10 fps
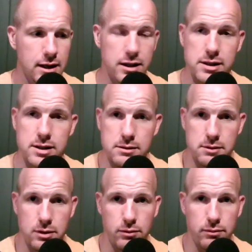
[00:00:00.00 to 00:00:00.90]
you
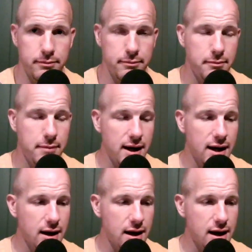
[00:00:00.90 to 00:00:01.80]
know,
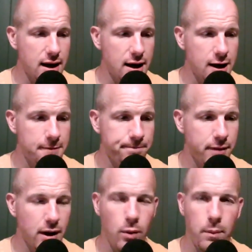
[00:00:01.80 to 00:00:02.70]
making
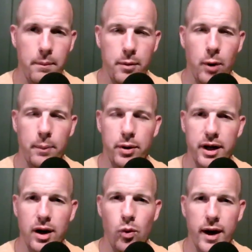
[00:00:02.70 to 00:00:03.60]
or
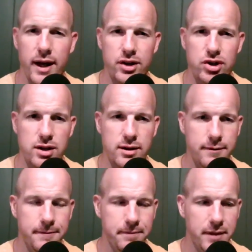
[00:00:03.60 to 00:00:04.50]
putting a wedge
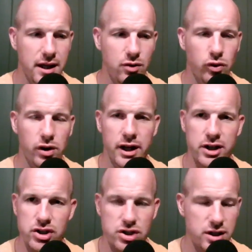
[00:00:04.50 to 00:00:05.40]
in
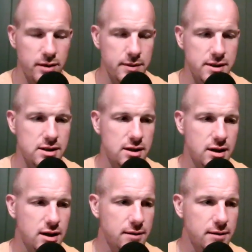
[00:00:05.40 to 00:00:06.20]
relationships,